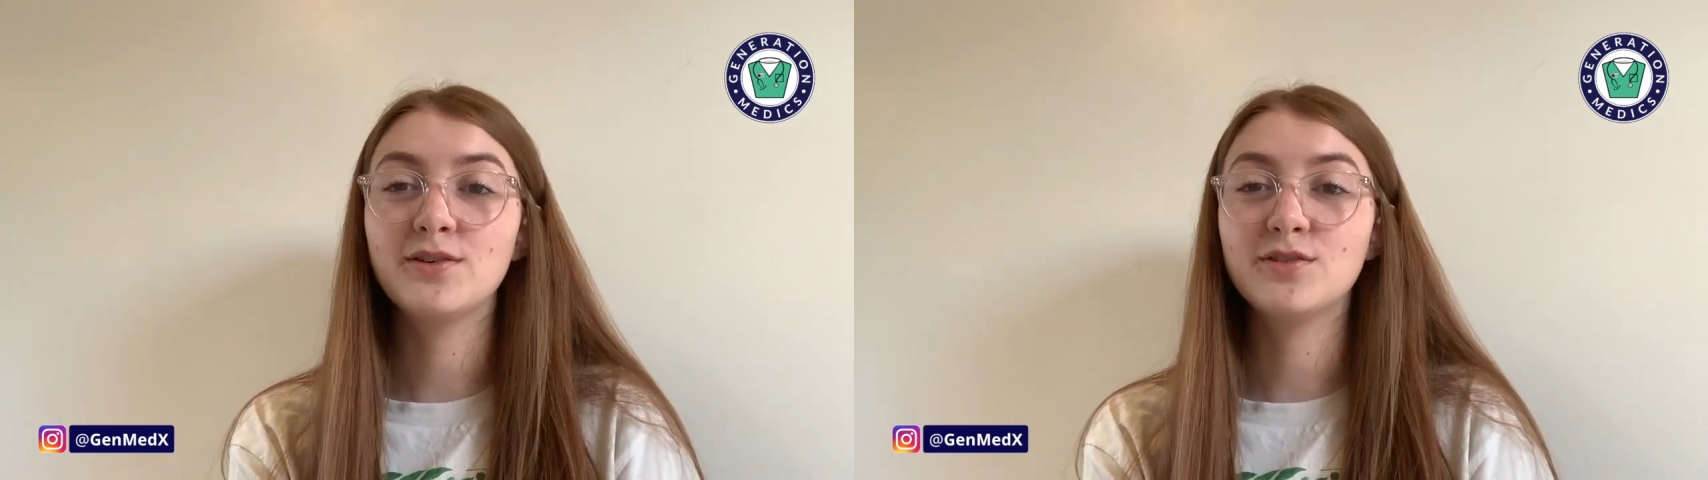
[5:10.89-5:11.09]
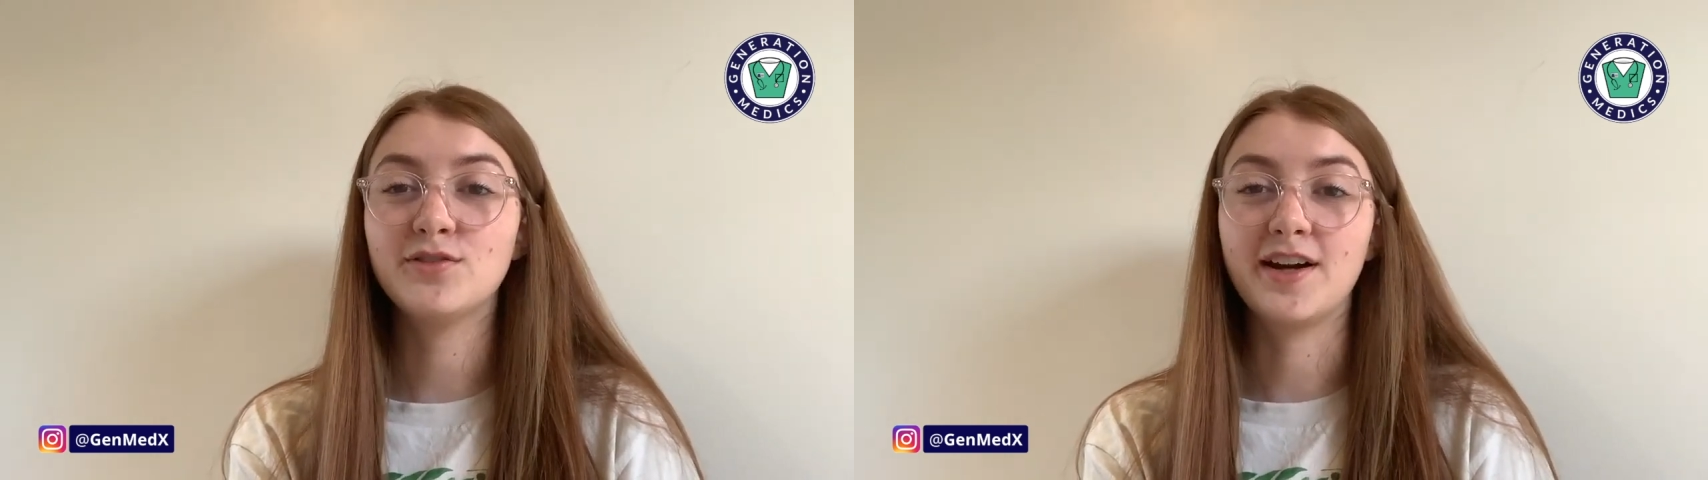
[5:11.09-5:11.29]

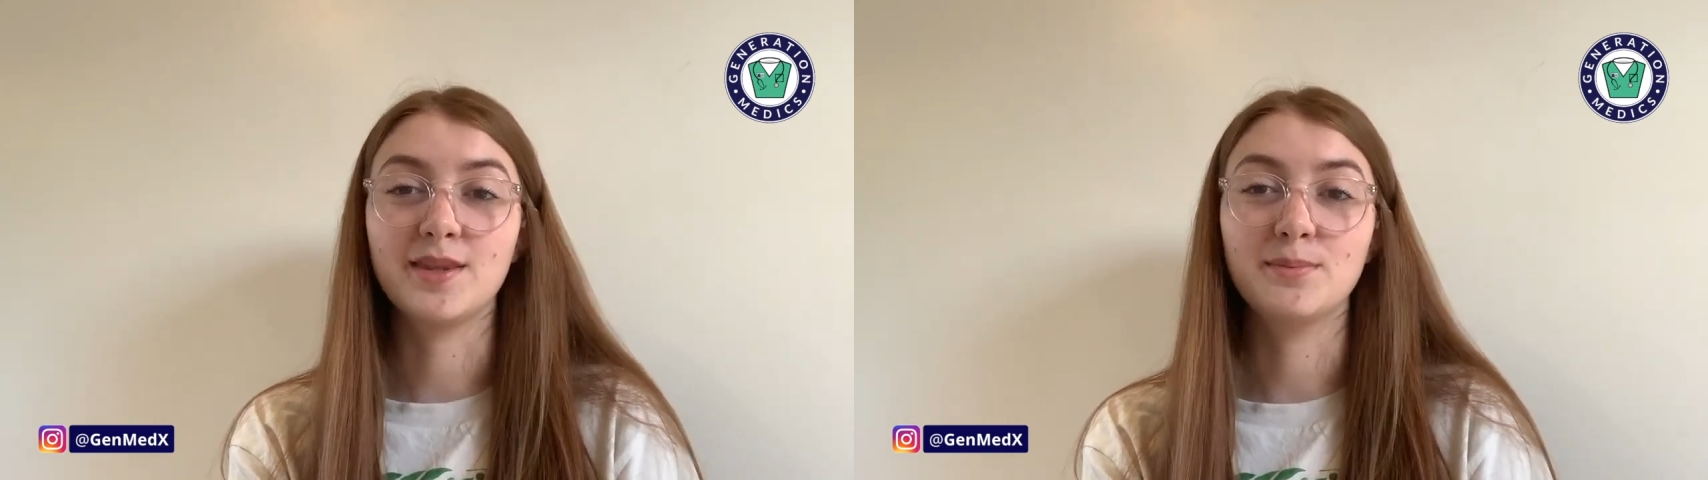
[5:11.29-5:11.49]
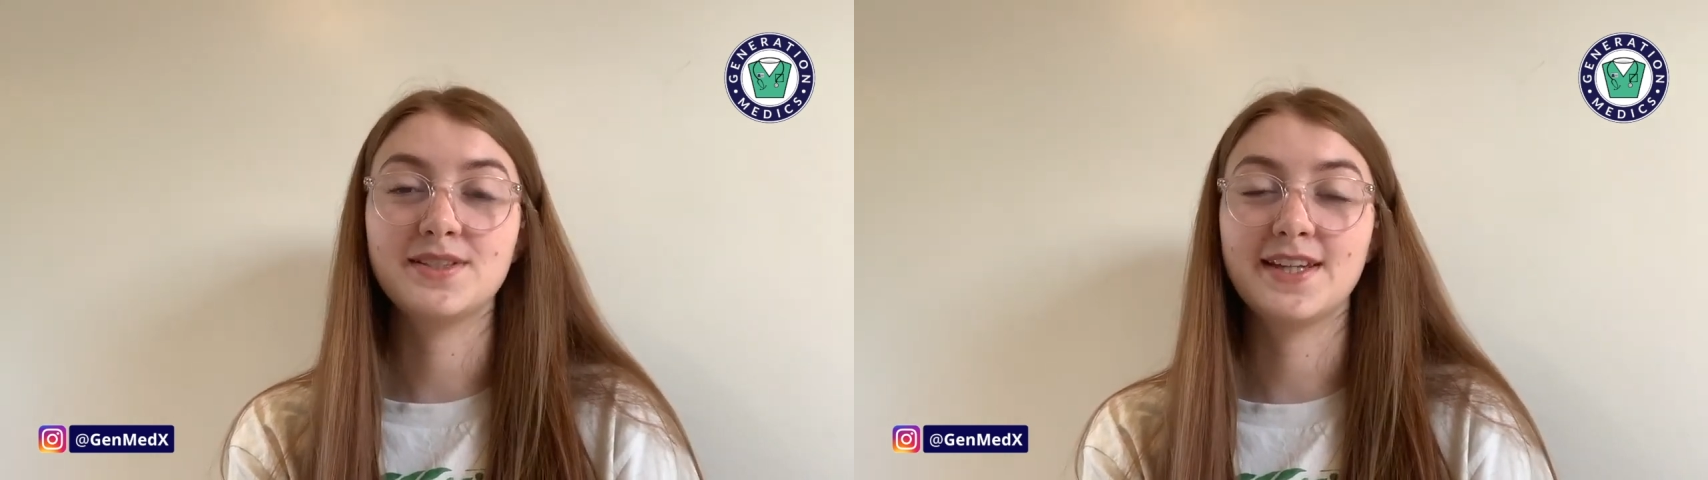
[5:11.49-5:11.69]
not find
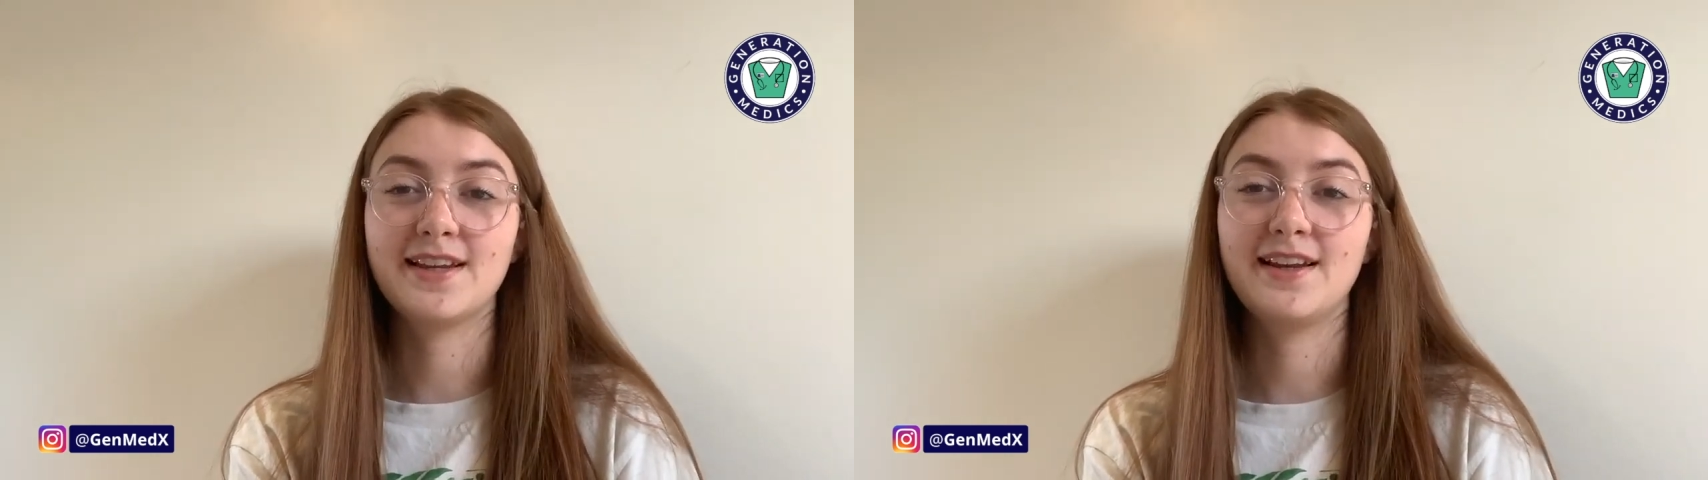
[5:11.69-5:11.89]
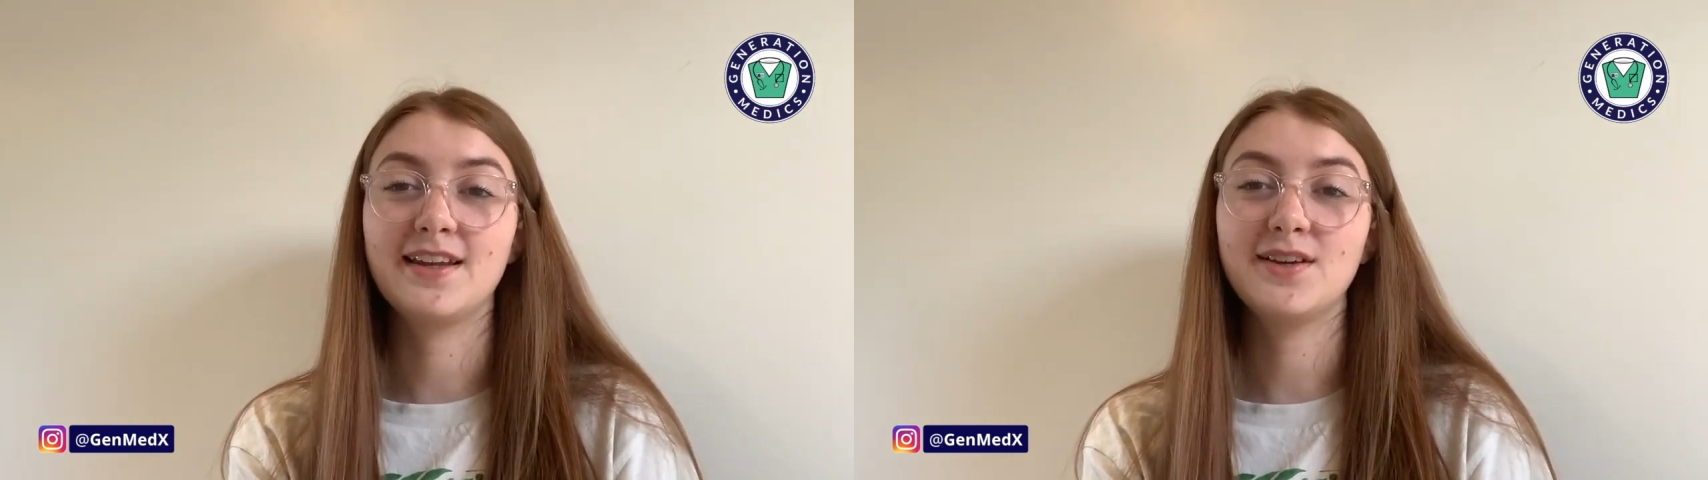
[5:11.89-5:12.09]
them
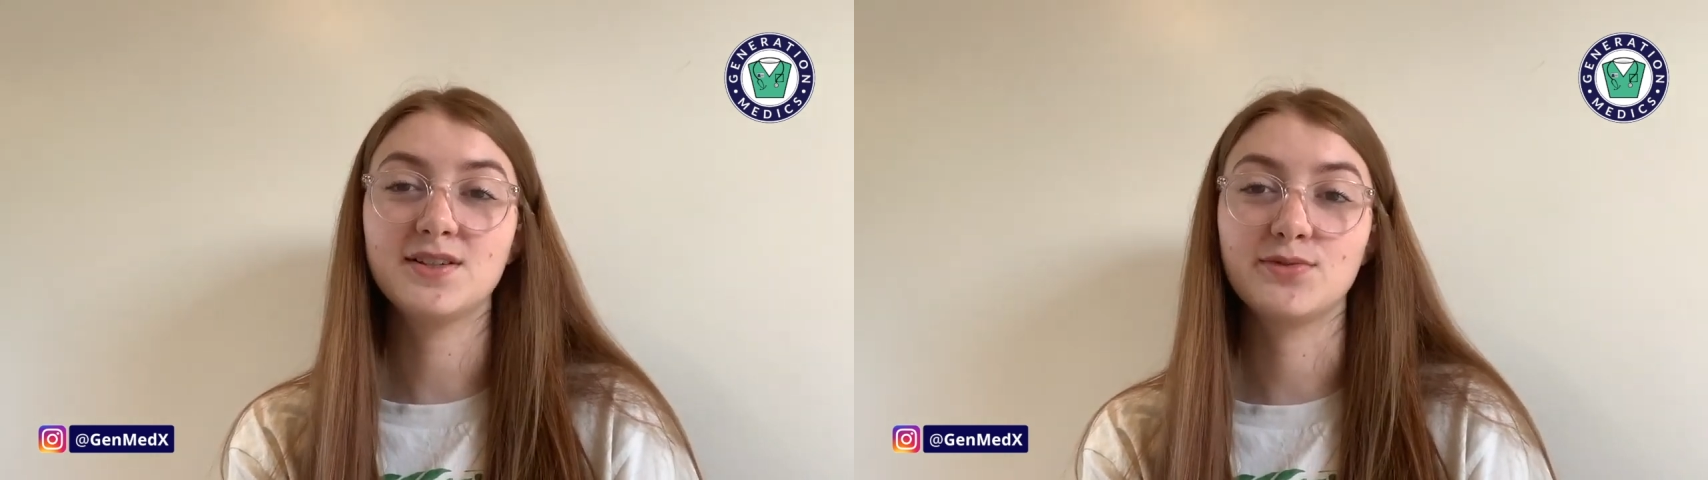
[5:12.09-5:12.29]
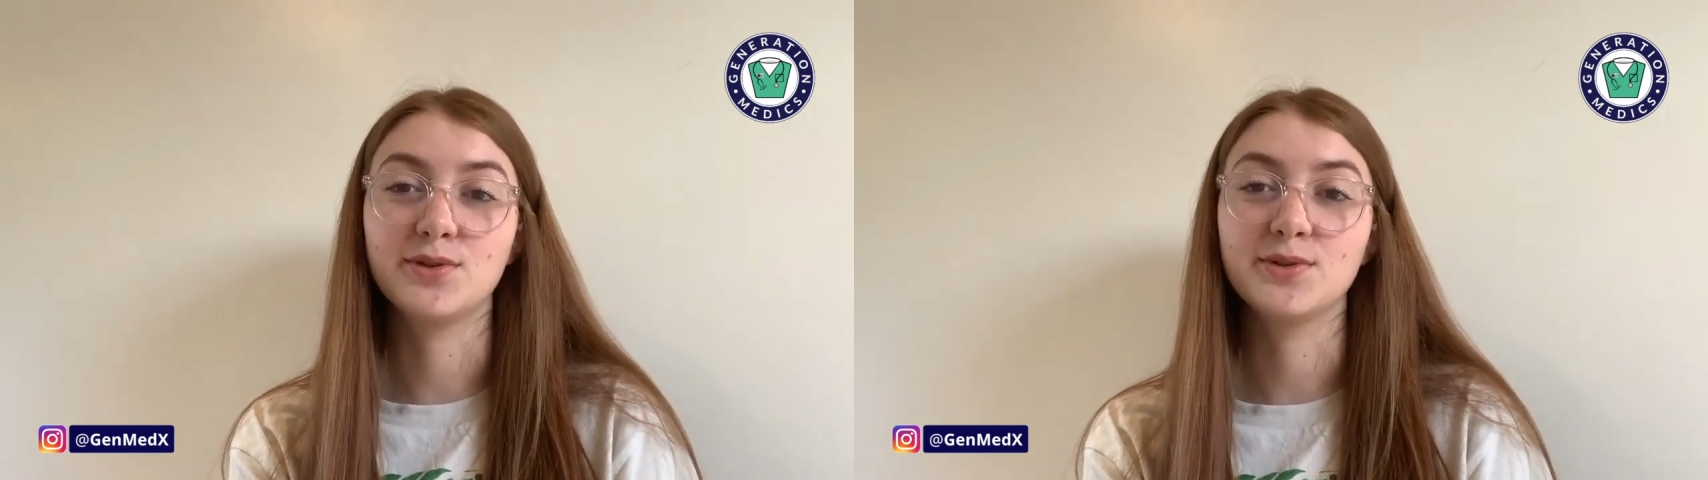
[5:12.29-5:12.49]
particularly
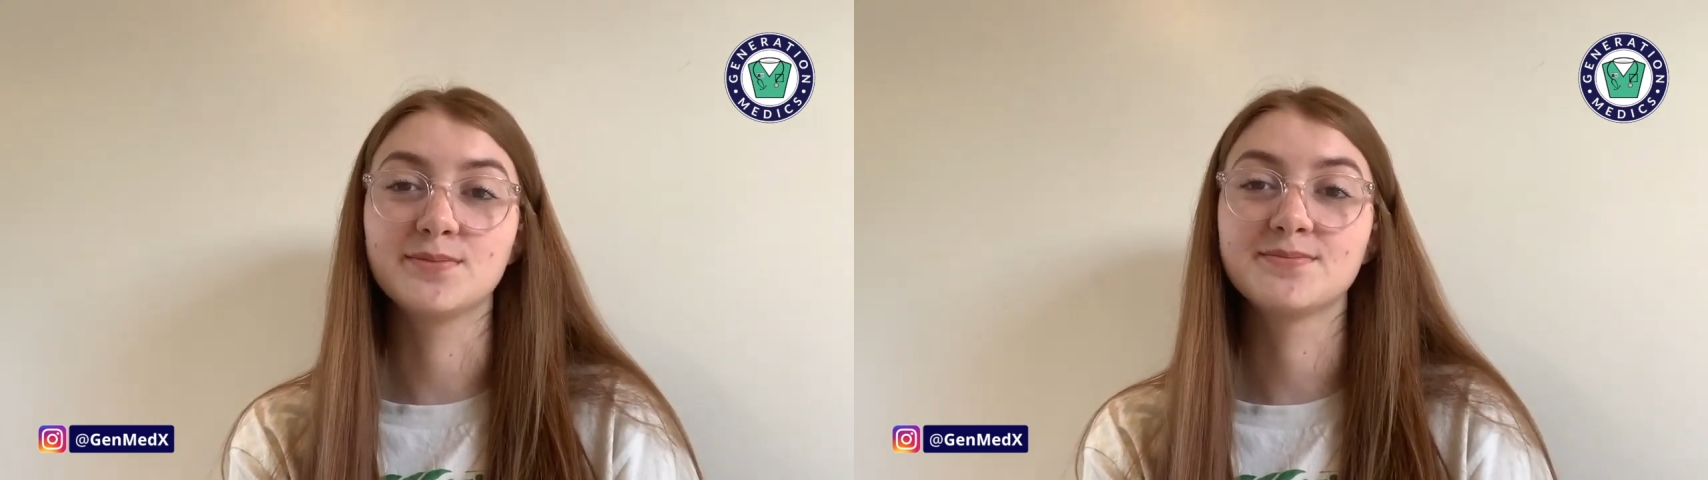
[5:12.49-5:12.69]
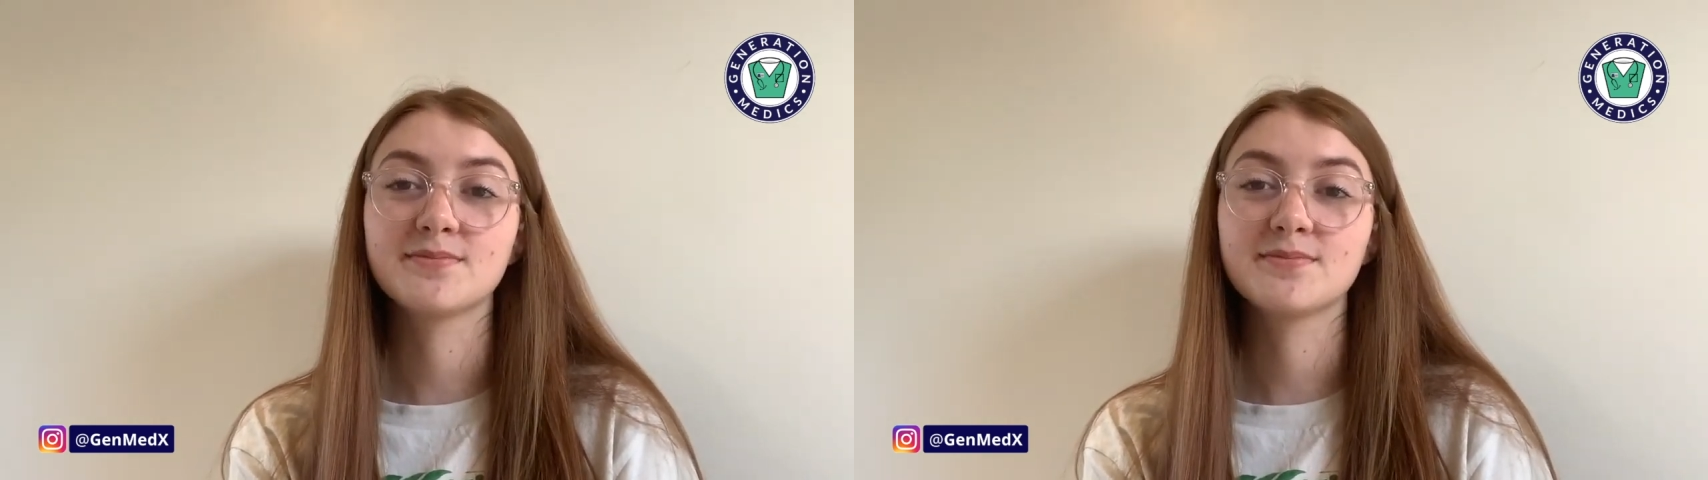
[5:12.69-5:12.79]
useful.